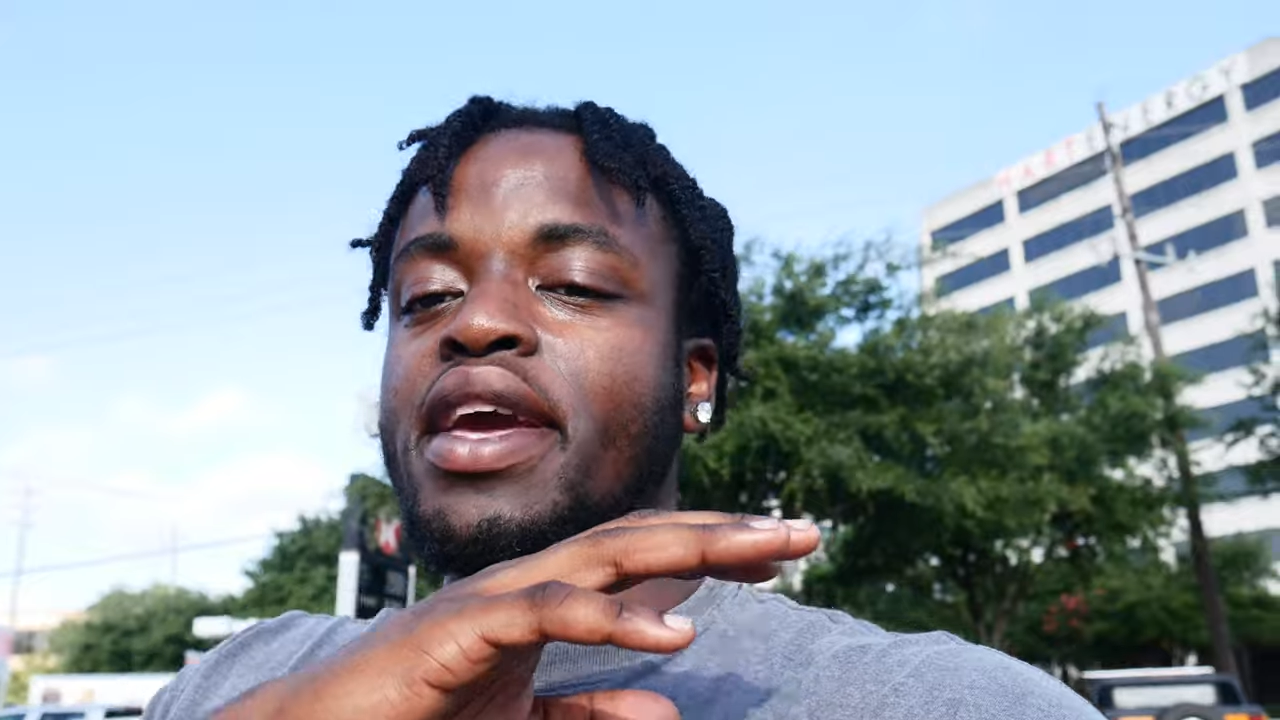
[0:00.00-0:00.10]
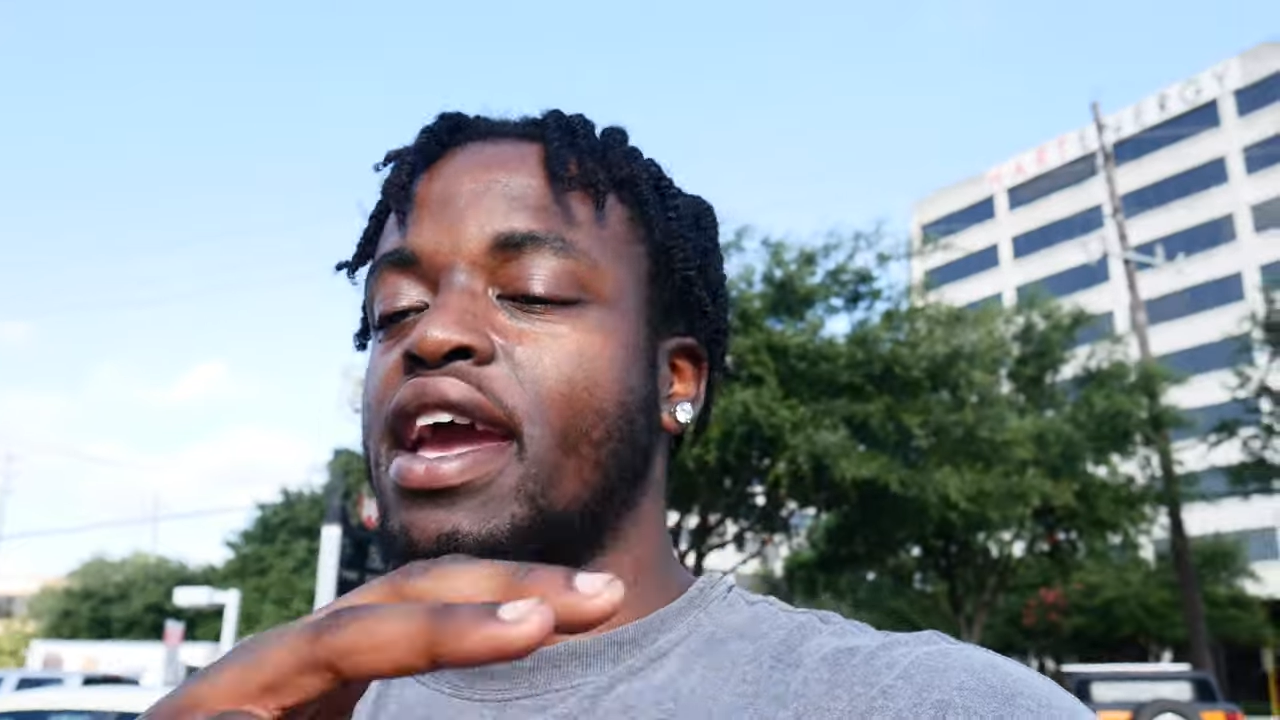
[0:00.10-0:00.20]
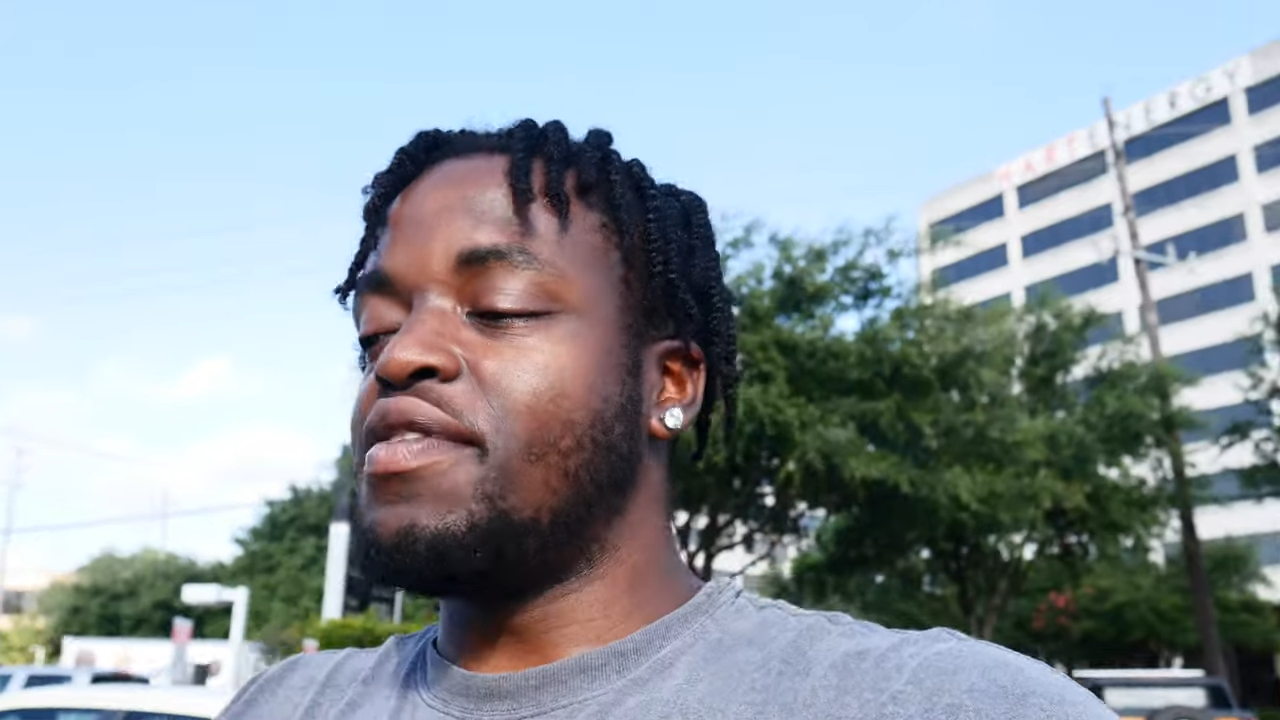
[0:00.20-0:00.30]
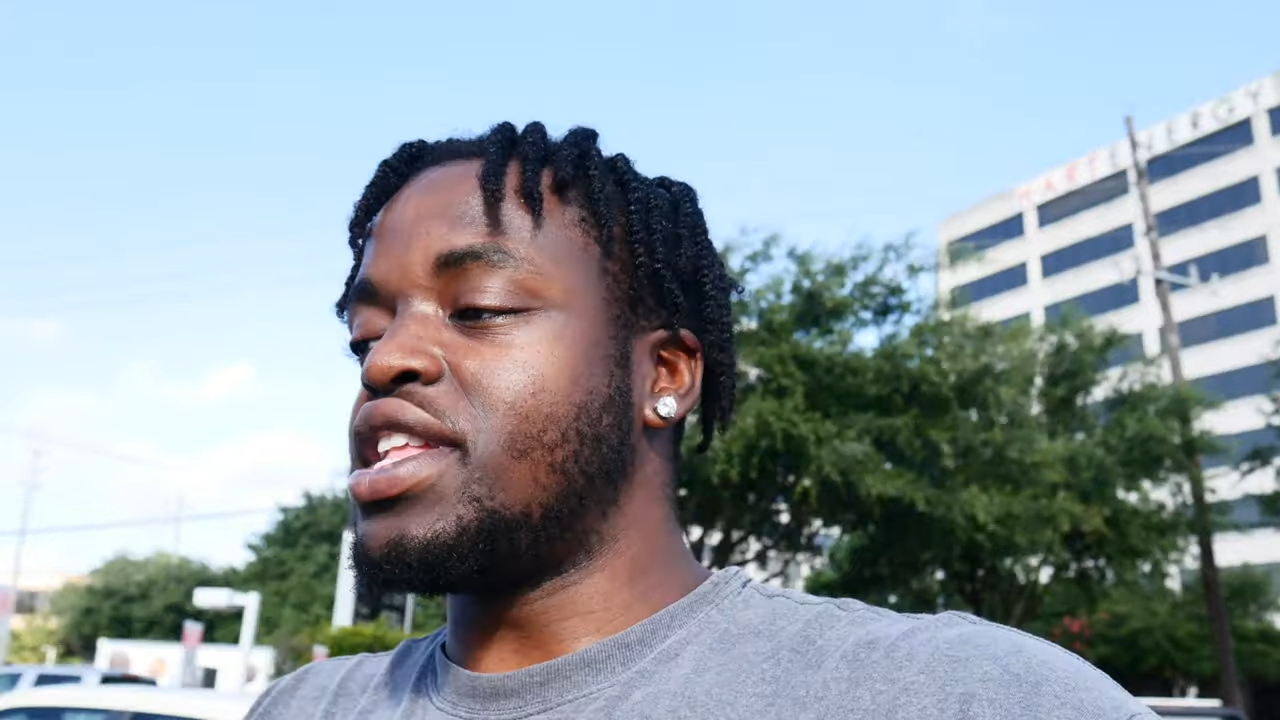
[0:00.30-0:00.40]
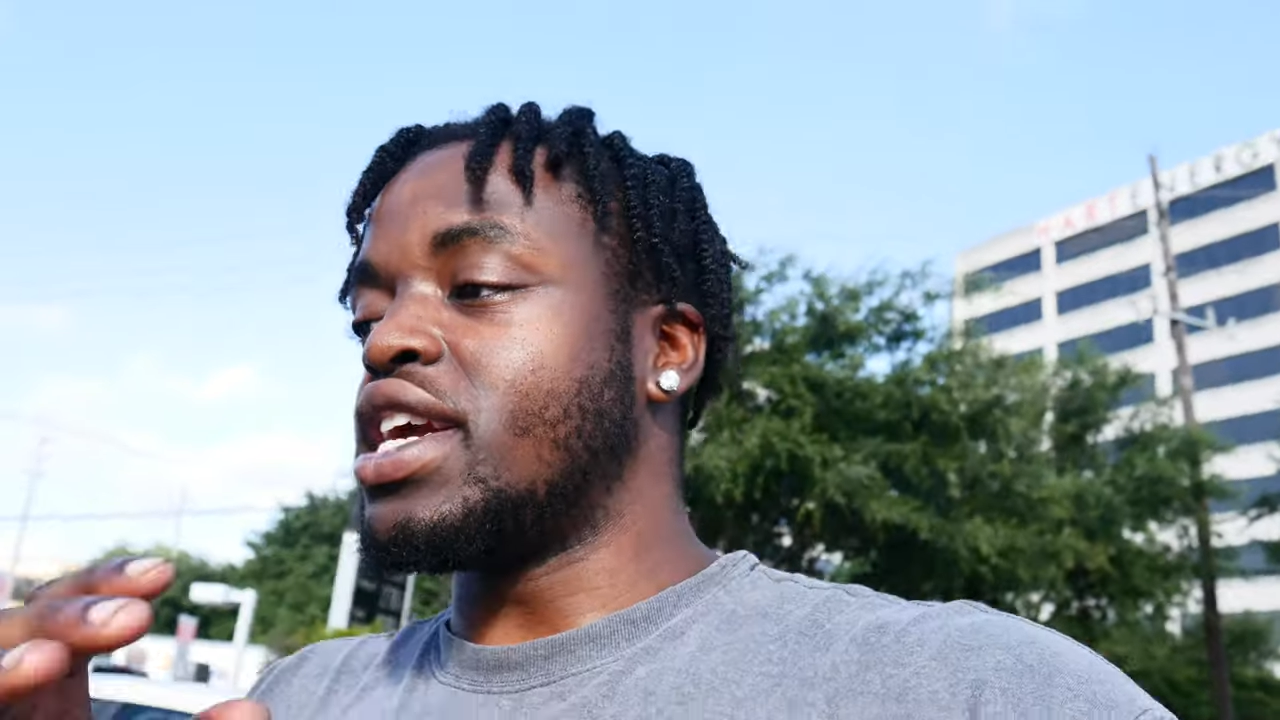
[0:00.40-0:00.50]

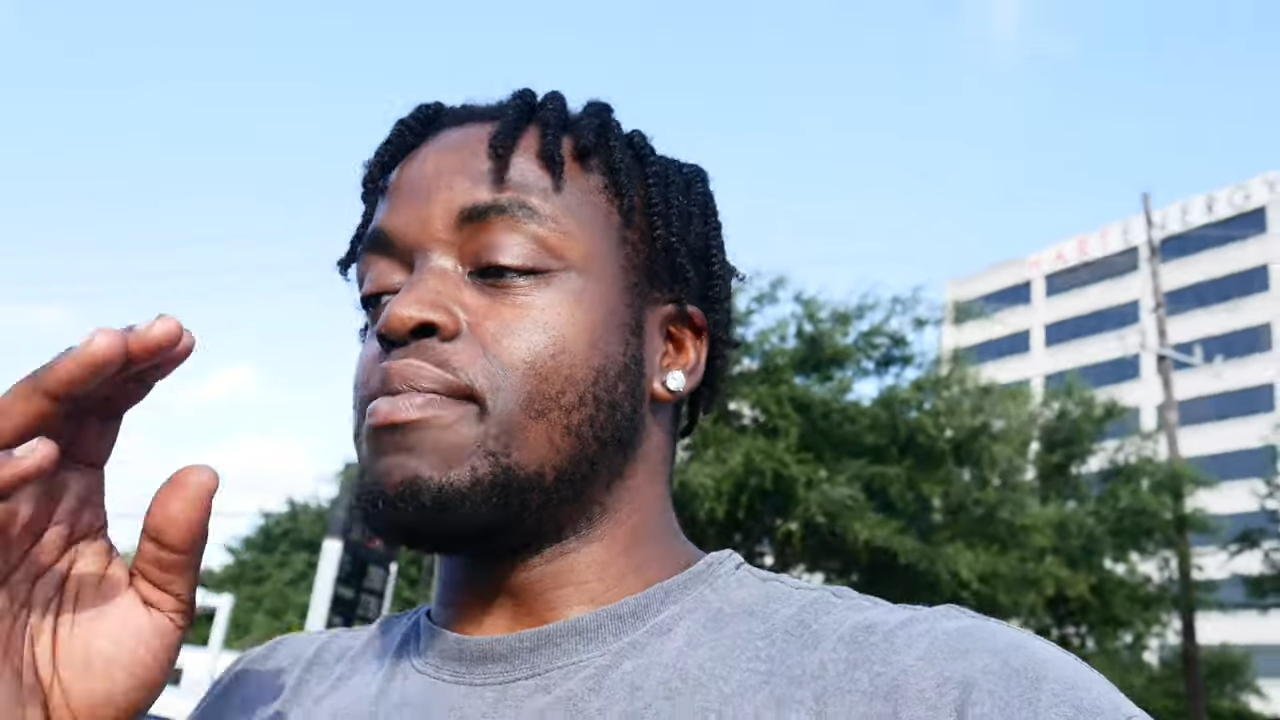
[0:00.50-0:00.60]
everything.